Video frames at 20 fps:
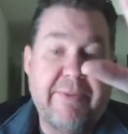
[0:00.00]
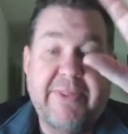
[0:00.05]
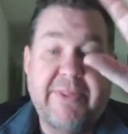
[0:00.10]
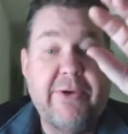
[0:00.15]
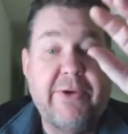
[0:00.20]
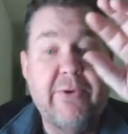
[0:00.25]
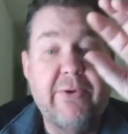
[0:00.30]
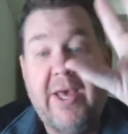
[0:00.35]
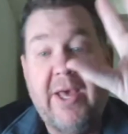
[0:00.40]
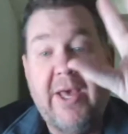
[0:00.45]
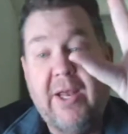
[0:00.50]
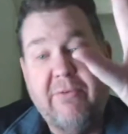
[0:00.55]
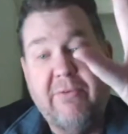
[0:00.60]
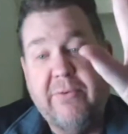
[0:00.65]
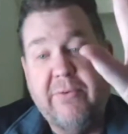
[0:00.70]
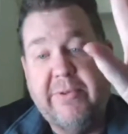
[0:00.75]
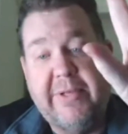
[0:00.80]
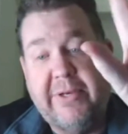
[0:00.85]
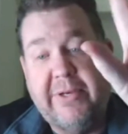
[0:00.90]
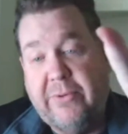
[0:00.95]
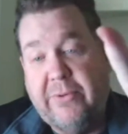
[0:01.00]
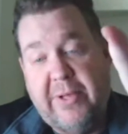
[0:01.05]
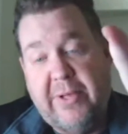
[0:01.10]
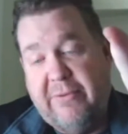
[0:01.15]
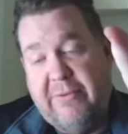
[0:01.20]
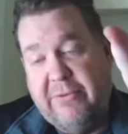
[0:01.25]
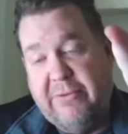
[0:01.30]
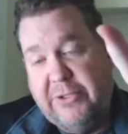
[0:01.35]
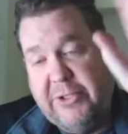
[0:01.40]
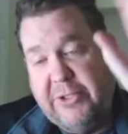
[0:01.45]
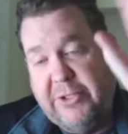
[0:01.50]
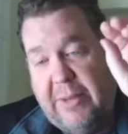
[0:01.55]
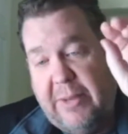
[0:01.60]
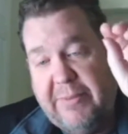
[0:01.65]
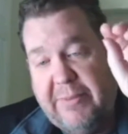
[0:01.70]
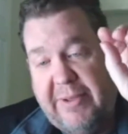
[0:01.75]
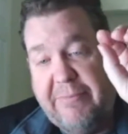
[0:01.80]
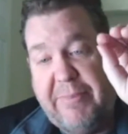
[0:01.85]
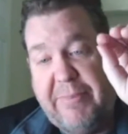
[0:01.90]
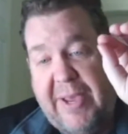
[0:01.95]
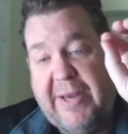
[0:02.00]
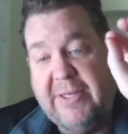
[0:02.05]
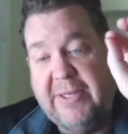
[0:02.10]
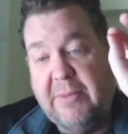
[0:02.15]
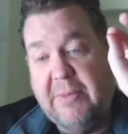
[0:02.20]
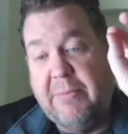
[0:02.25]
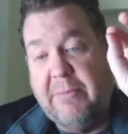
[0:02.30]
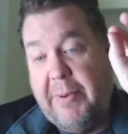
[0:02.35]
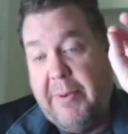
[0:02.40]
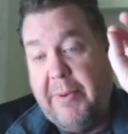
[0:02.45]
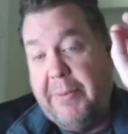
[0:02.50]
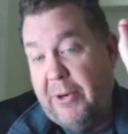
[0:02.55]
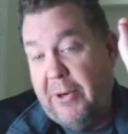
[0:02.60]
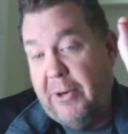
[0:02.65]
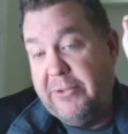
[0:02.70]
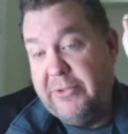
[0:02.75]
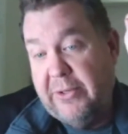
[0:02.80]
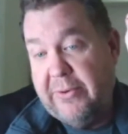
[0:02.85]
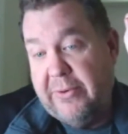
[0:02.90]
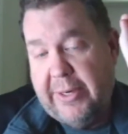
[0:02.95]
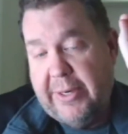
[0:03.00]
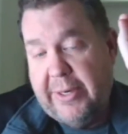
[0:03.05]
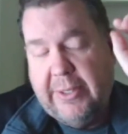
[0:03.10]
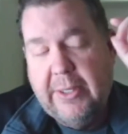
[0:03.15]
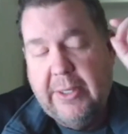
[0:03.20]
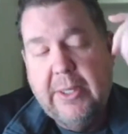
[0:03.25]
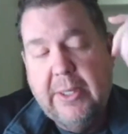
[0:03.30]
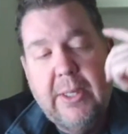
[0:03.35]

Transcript: But they do a hell of a good job. They painted some of my parts already,